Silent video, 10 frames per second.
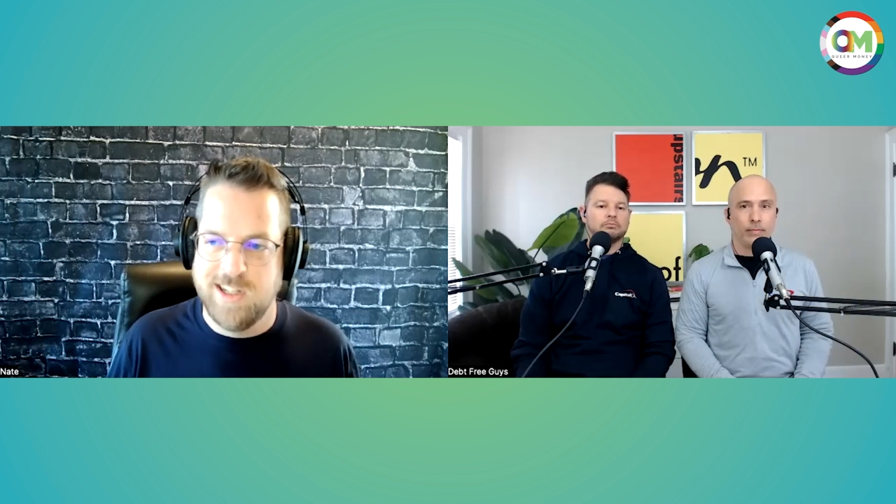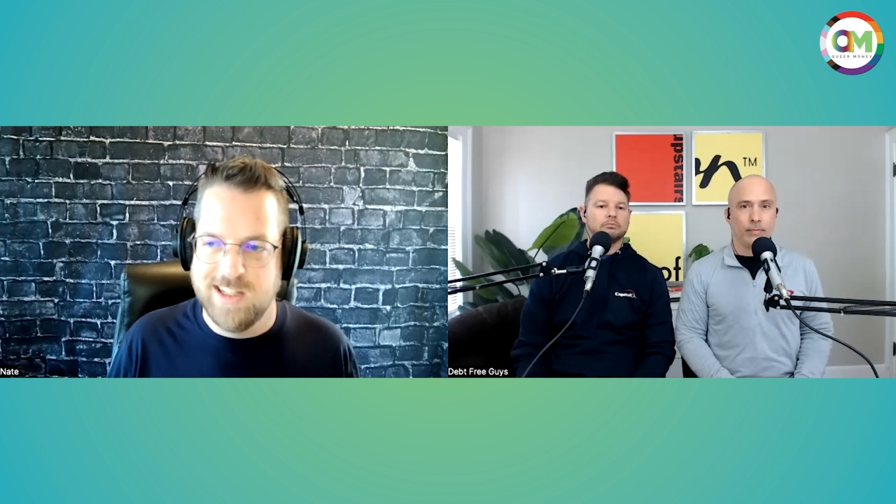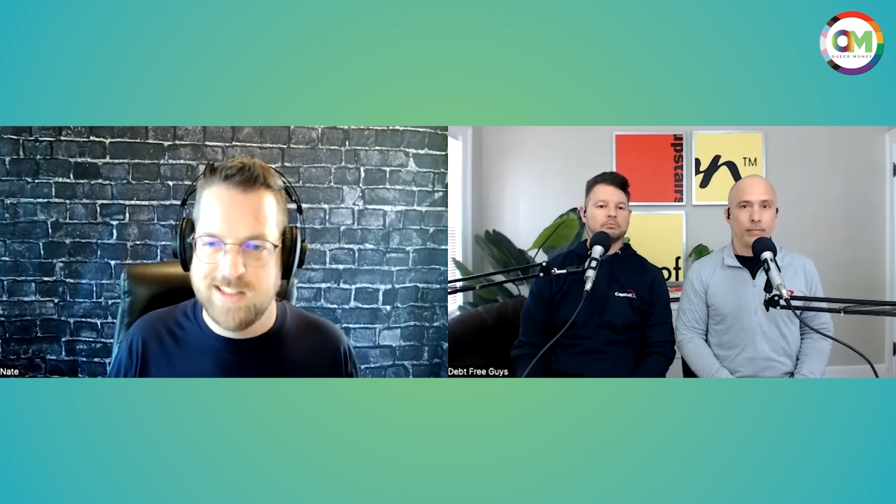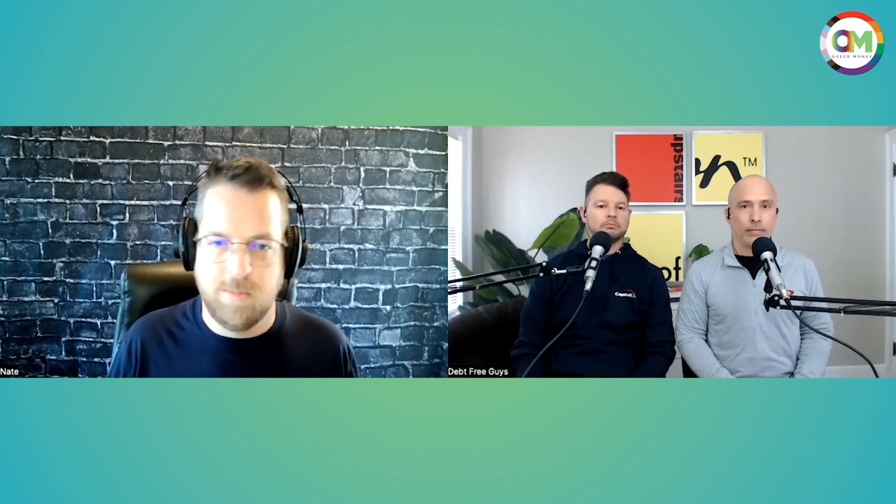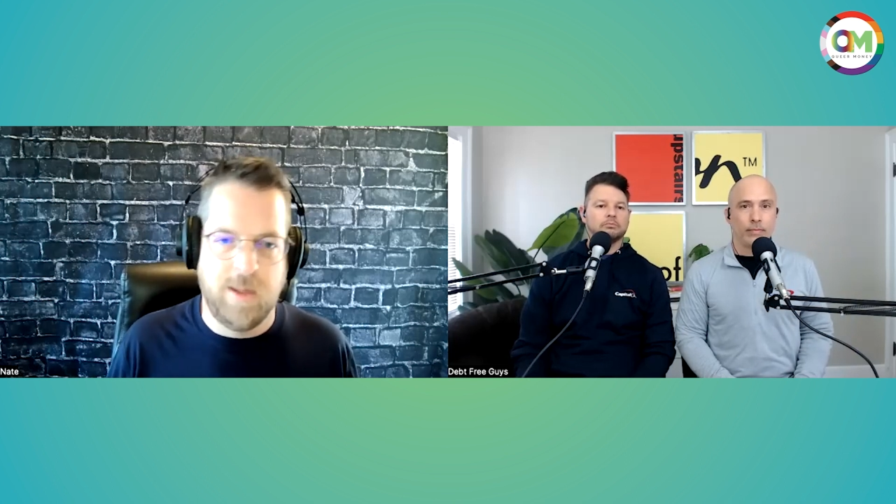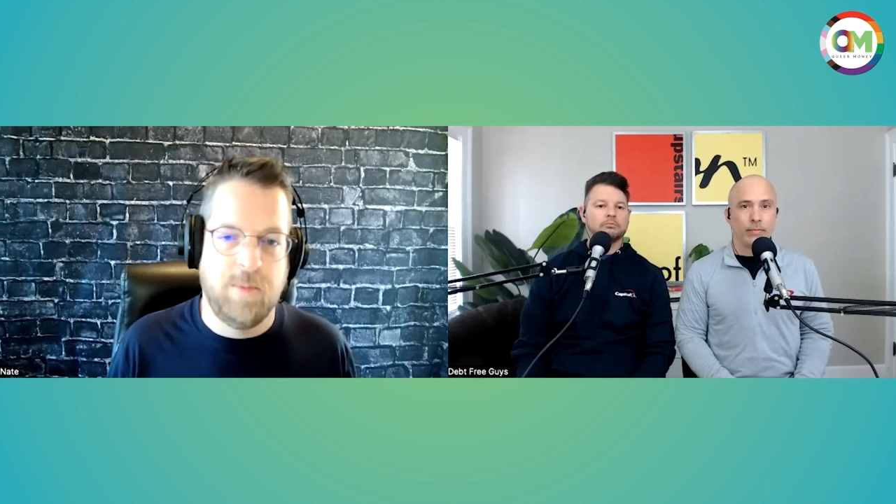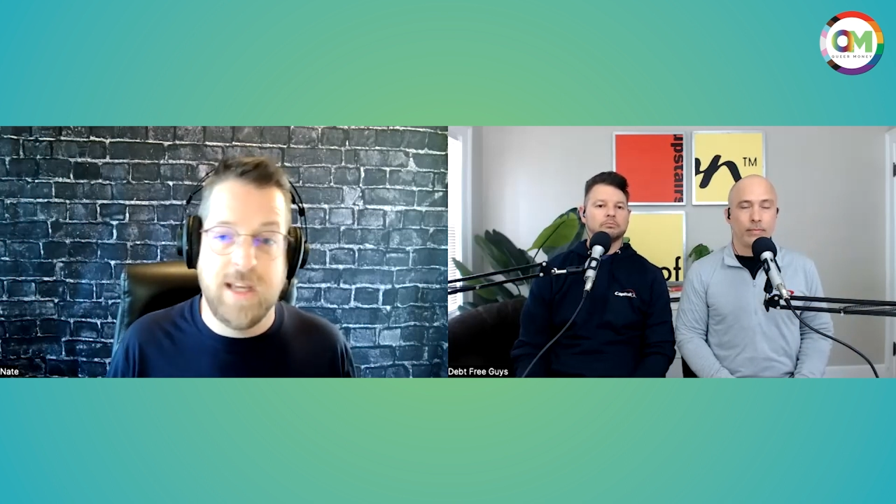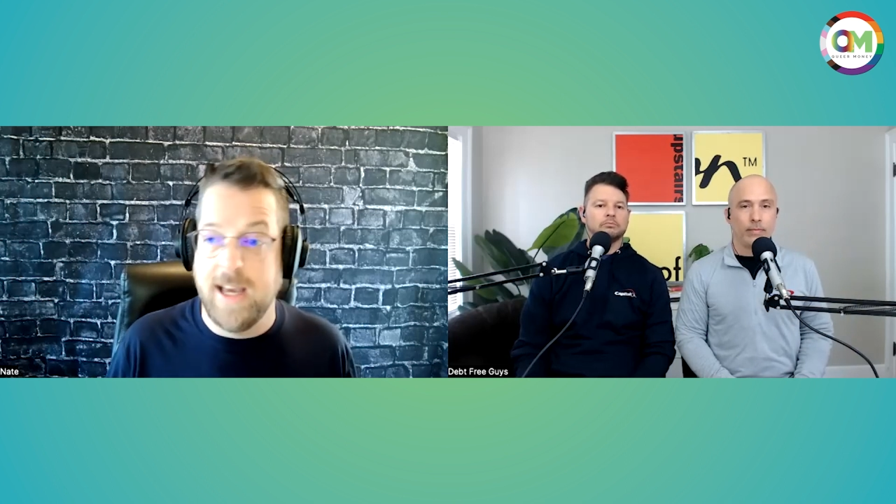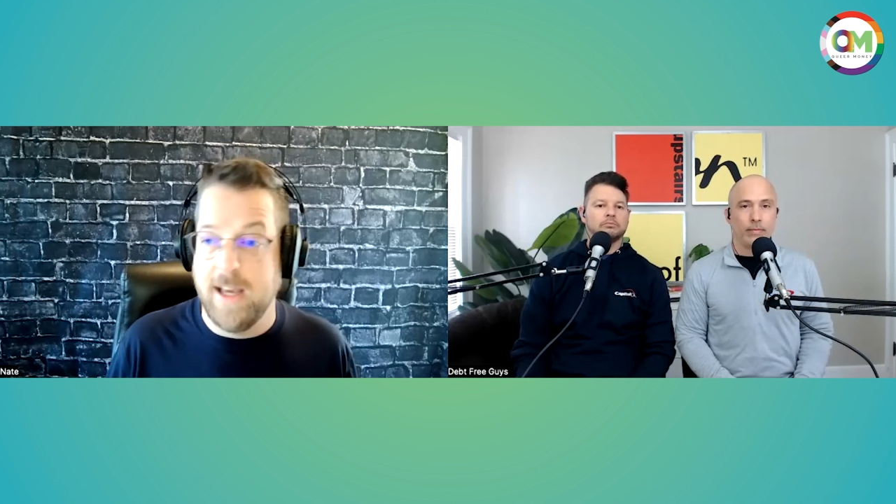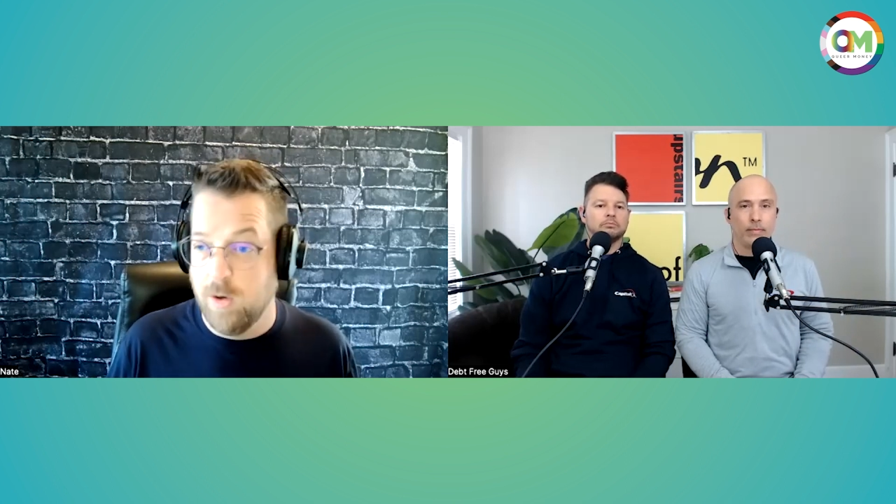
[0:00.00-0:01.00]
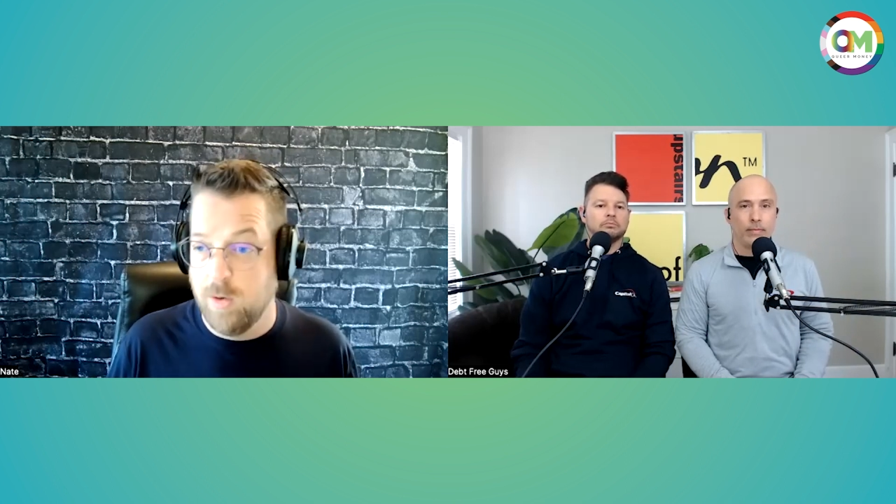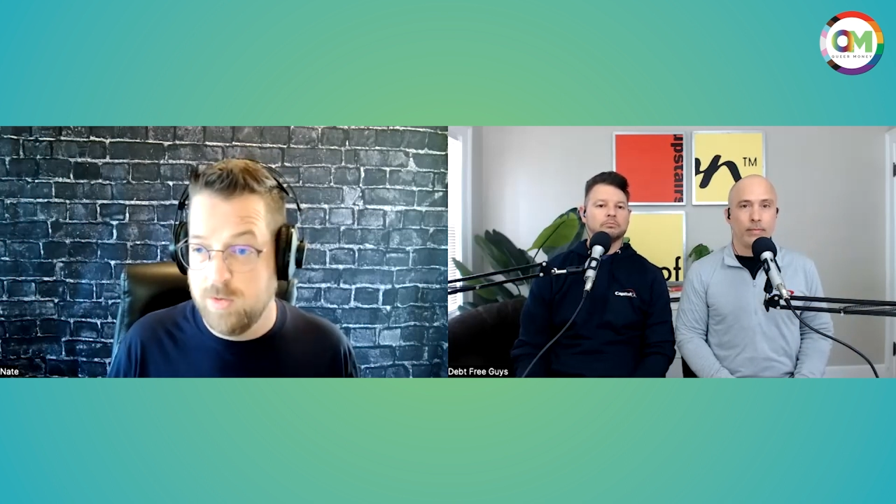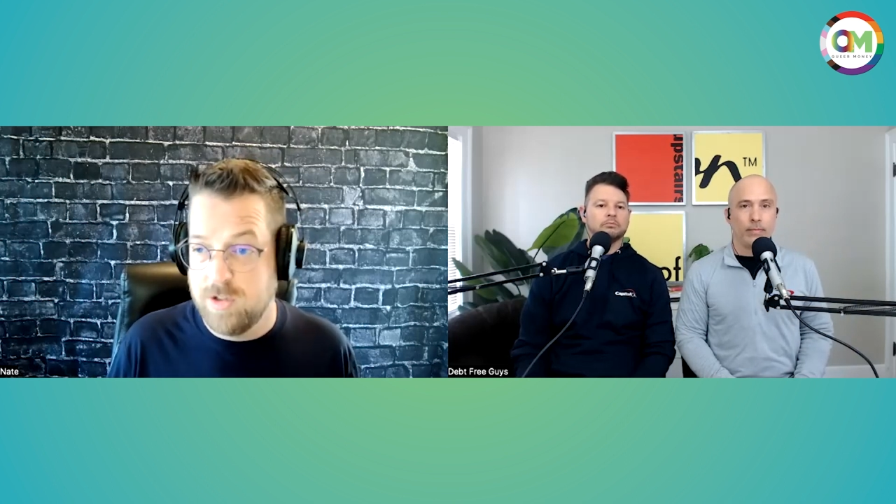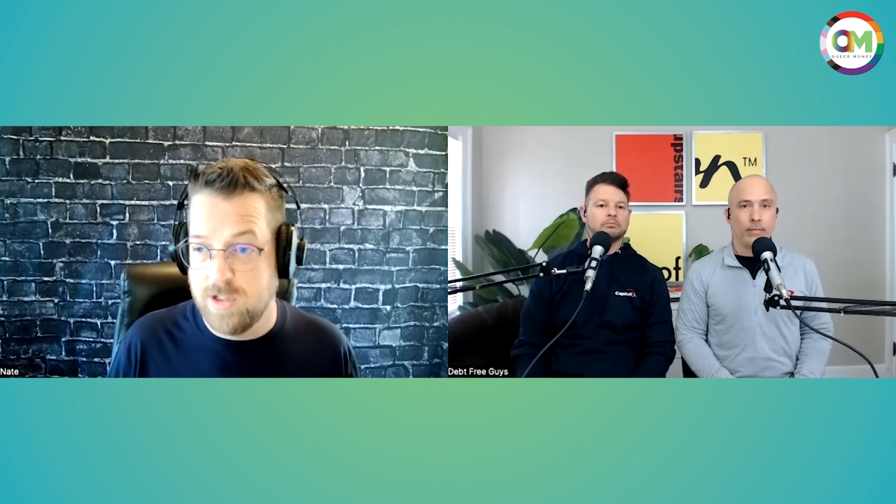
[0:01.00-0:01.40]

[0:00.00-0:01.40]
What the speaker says: is maybe I own